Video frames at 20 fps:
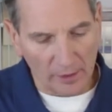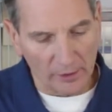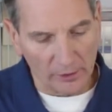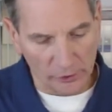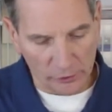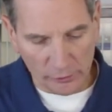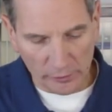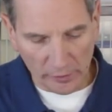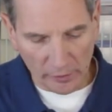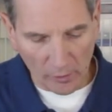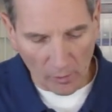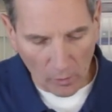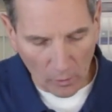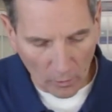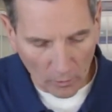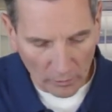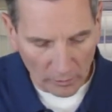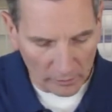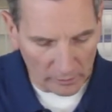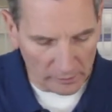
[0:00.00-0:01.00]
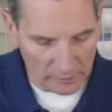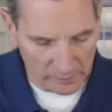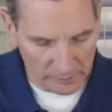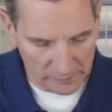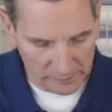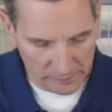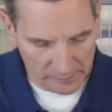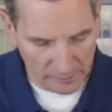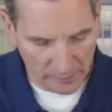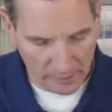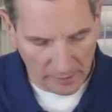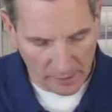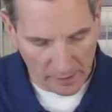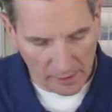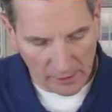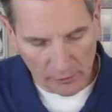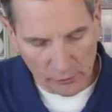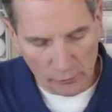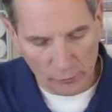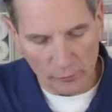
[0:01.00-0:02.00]
you drill a hole,
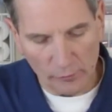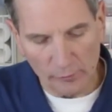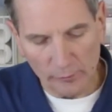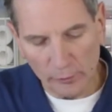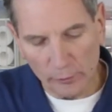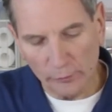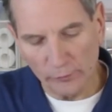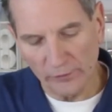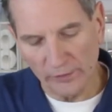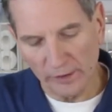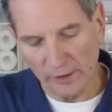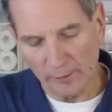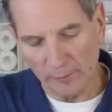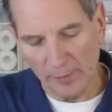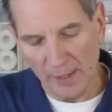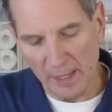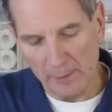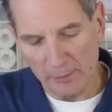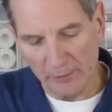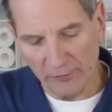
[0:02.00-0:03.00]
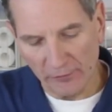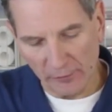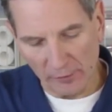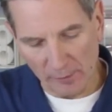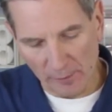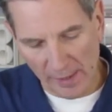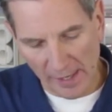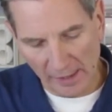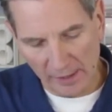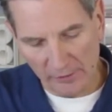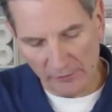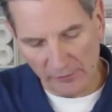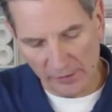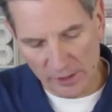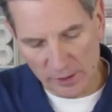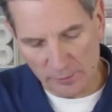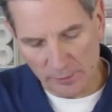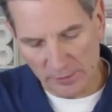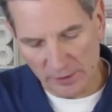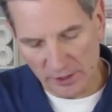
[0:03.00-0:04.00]
you remove the paper from the back of
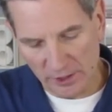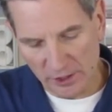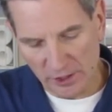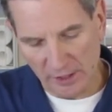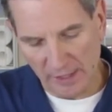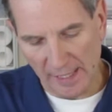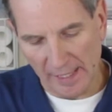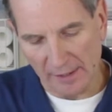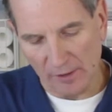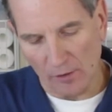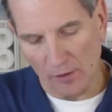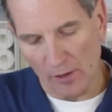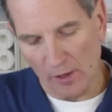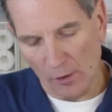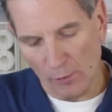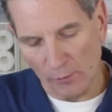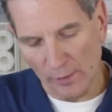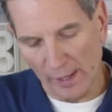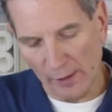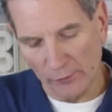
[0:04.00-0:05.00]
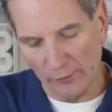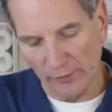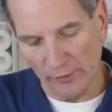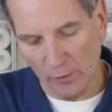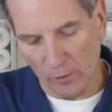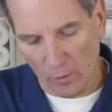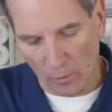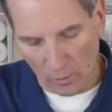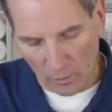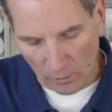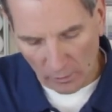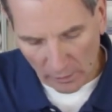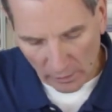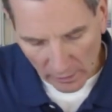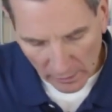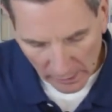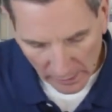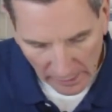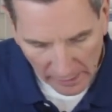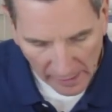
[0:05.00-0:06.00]
this, position that around the
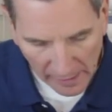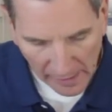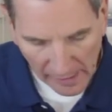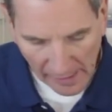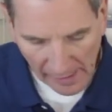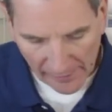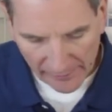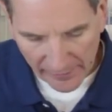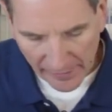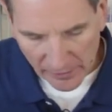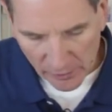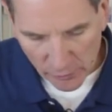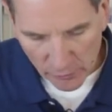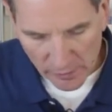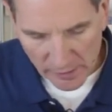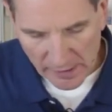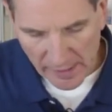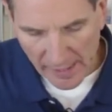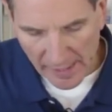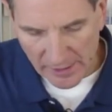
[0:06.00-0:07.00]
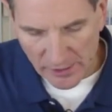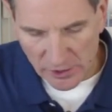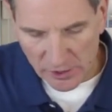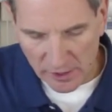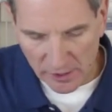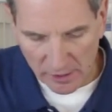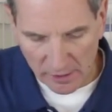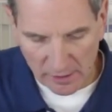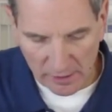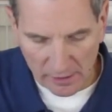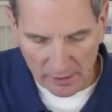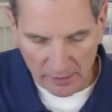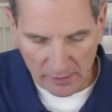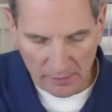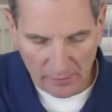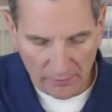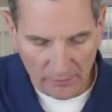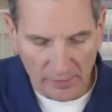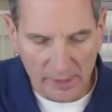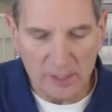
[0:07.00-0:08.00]
hole, and then you attach
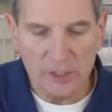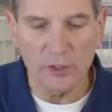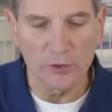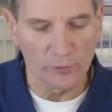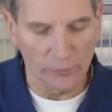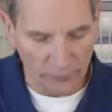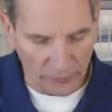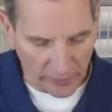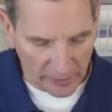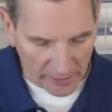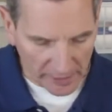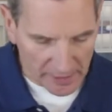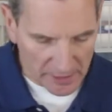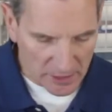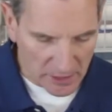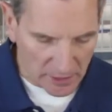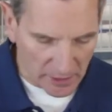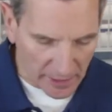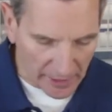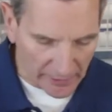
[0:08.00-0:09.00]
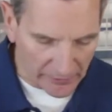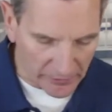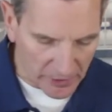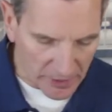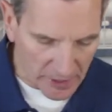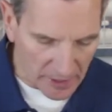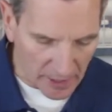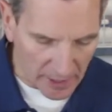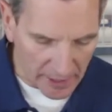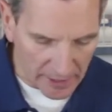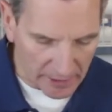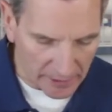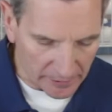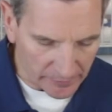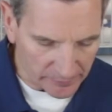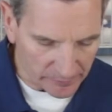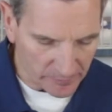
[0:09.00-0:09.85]
these two fittings on either side,